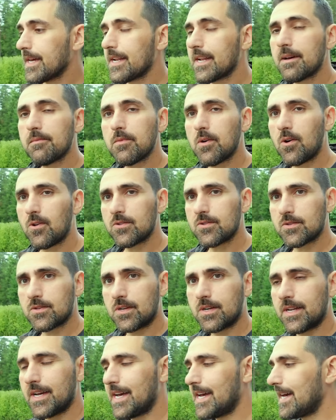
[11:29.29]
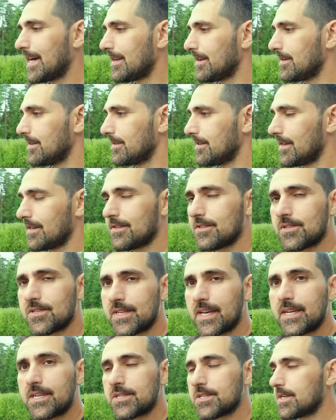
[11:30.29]
then I'm also gonna add another
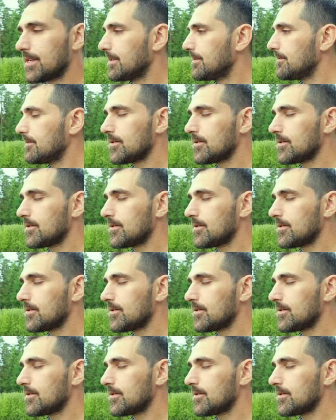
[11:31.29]
section.